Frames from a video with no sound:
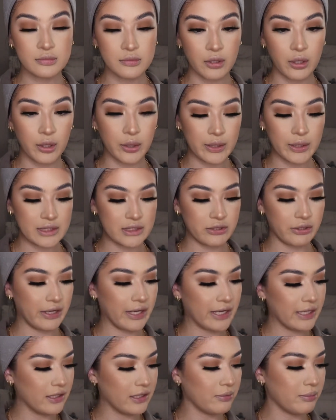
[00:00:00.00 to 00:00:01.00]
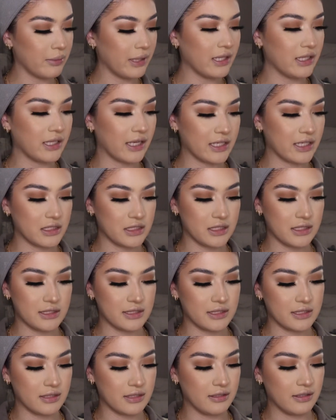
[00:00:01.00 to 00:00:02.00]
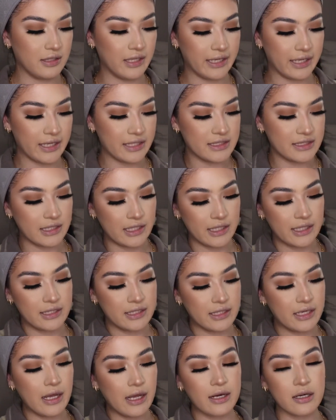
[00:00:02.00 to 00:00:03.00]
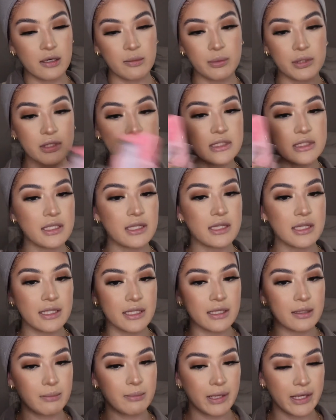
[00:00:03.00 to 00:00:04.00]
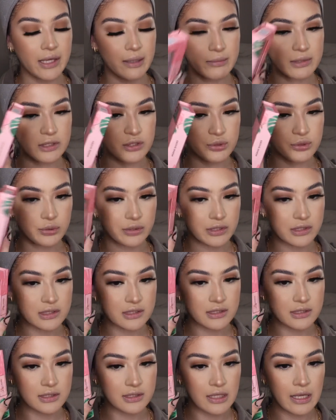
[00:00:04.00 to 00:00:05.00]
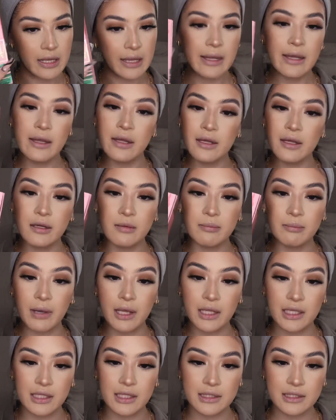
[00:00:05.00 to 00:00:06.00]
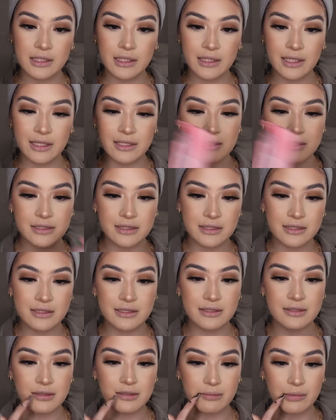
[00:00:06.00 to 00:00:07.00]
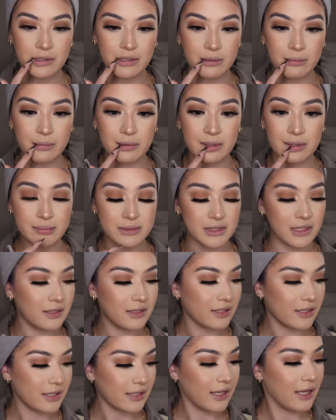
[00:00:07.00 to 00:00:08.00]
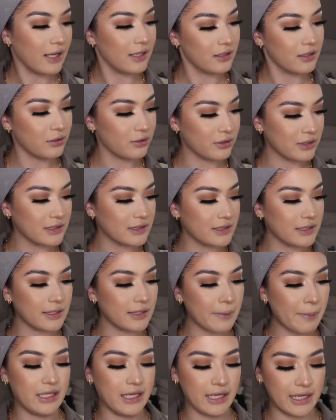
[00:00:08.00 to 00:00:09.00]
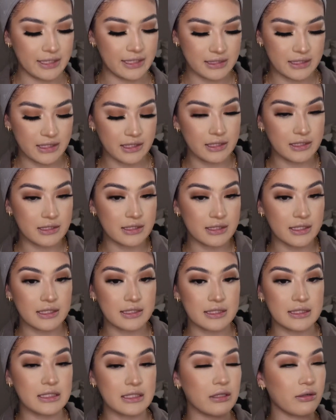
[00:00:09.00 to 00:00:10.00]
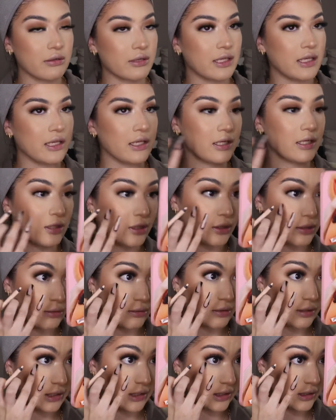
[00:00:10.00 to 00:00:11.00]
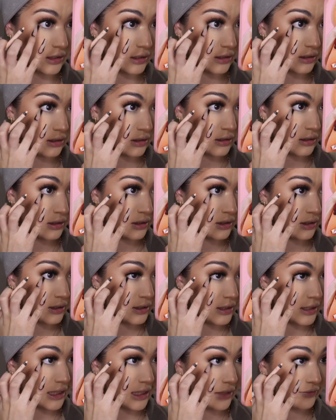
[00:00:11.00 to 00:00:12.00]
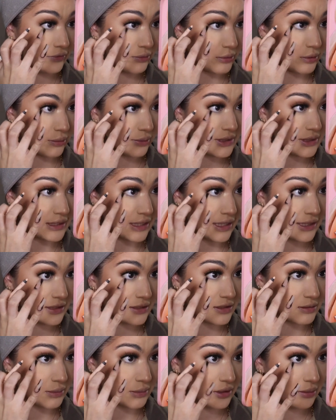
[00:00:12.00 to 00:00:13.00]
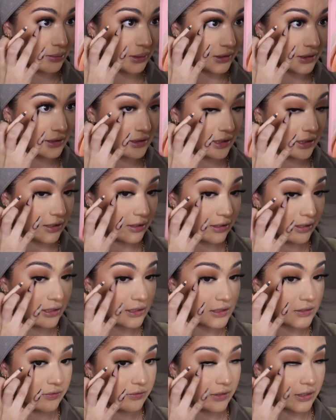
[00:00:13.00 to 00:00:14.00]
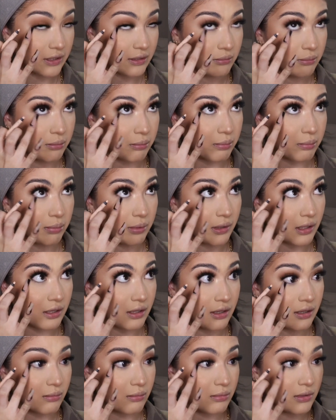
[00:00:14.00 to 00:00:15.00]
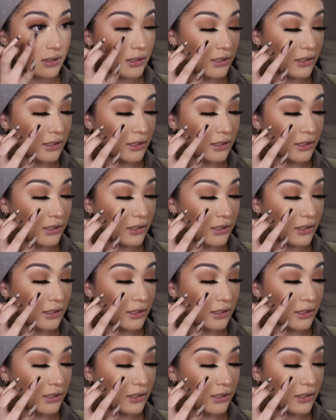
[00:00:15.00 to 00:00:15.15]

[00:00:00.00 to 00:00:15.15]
Okay, so I added my lashes. Like I said, I did end up using the Miami Shorts by Lily Lashes. Oh my god, my lips are looking hella crusty. Essence Silky Nude Liner. Everyone always asks me about this liner, and it's freaking bomb.